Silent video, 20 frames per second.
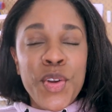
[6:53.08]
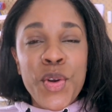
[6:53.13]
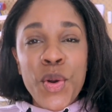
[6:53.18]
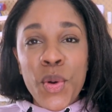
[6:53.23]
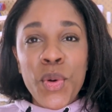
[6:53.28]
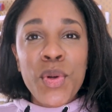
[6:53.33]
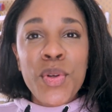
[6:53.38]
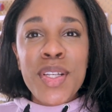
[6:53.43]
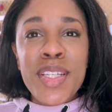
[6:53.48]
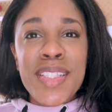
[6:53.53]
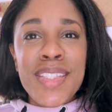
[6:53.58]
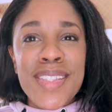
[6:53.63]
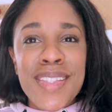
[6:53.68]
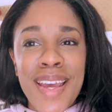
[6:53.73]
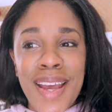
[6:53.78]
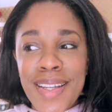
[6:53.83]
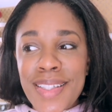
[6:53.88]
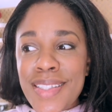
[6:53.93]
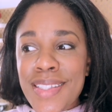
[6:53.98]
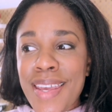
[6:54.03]
The goal is
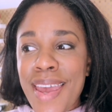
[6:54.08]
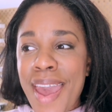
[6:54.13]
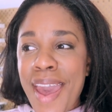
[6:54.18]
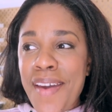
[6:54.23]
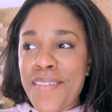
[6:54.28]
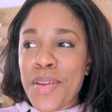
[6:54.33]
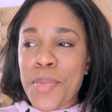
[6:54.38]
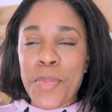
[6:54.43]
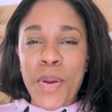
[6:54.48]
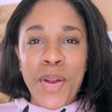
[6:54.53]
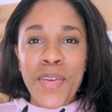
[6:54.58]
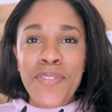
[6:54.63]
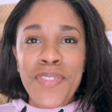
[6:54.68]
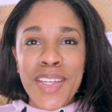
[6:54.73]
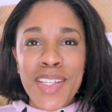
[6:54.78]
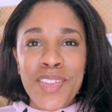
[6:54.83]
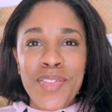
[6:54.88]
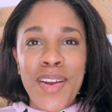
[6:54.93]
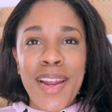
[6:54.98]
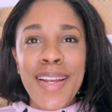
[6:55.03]
not to have it
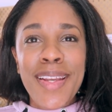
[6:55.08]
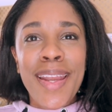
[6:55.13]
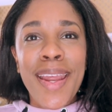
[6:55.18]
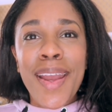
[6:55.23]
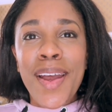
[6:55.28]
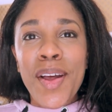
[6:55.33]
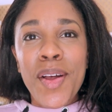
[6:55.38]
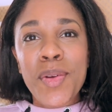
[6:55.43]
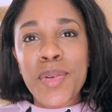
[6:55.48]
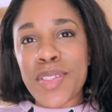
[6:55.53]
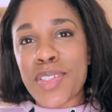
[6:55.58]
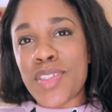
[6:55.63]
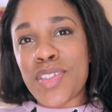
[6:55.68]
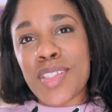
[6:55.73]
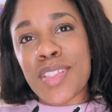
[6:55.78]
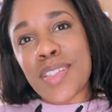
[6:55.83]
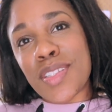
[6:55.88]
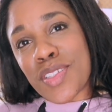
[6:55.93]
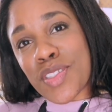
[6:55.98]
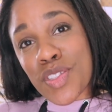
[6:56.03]
perfect right now. It's
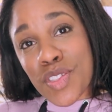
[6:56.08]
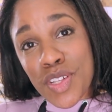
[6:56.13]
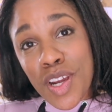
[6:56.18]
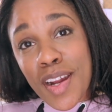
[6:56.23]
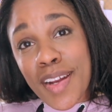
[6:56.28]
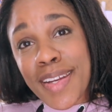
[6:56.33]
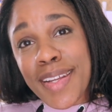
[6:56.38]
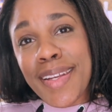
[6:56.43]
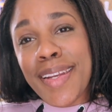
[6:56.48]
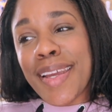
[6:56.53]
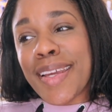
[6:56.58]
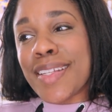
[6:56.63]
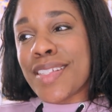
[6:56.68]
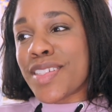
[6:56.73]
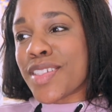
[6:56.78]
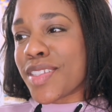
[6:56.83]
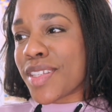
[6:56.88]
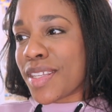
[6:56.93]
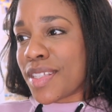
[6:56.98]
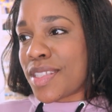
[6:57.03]
just to start it
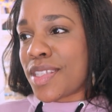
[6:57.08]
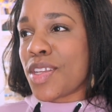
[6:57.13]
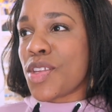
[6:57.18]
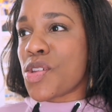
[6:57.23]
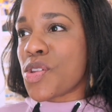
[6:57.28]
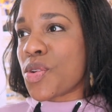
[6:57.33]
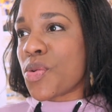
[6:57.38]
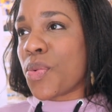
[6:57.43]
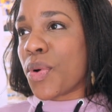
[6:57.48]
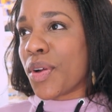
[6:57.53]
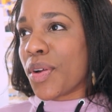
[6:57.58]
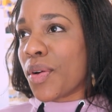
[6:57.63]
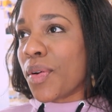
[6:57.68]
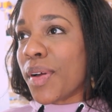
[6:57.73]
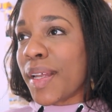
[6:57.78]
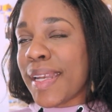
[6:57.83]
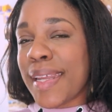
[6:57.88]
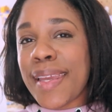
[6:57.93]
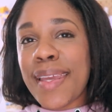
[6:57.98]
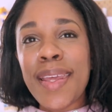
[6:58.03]
and just continue to work
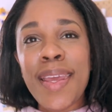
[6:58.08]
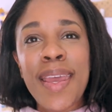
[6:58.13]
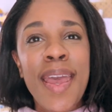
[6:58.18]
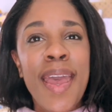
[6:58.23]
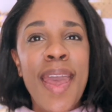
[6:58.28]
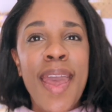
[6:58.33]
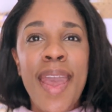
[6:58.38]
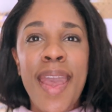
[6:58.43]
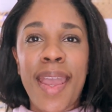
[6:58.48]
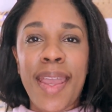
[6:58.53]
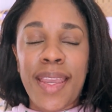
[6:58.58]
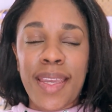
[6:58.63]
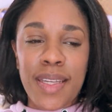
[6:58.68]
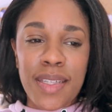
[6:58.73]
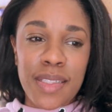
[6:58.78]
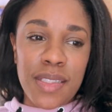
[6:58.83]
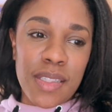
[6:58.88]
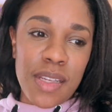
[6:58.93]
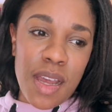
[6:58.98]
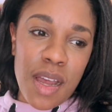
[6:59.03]
on it,
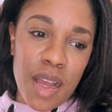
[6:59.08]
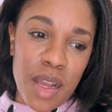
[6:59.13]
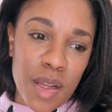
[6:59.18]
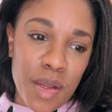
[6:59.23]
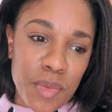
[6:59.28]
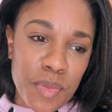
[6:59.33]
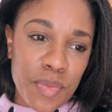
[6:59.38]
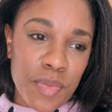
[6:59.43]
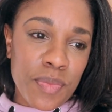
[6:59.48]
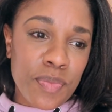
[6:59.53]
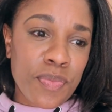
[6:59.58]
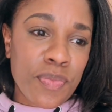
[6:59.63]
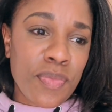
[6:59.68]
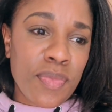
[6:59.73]
and